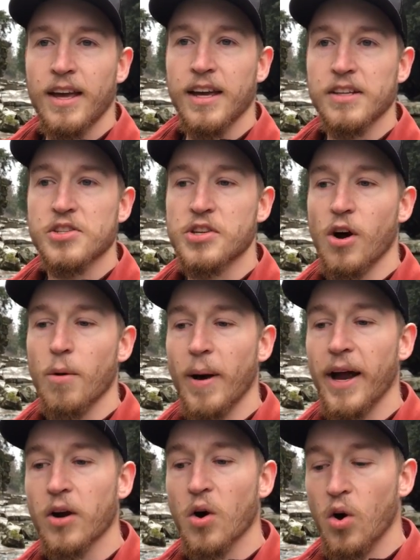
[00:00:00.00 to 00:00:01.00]
And so
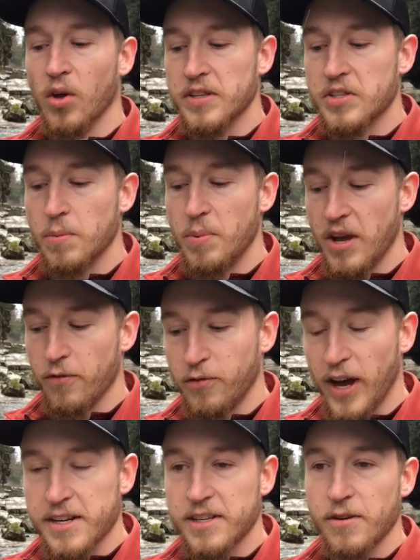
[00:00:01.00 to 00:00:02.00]
my goal is to be
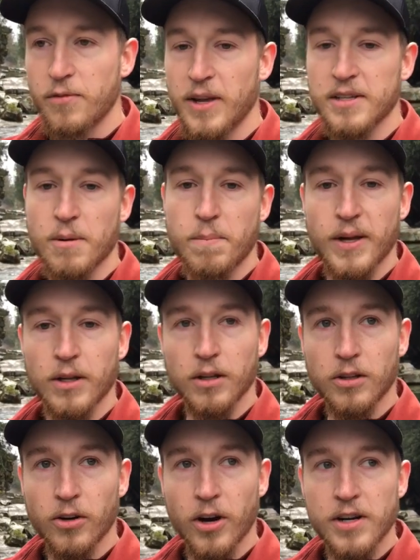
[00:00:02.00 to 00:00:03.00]
effective and to be
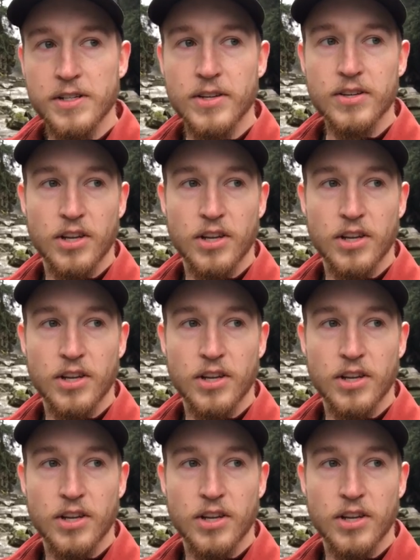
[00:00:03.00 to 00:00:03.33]
alert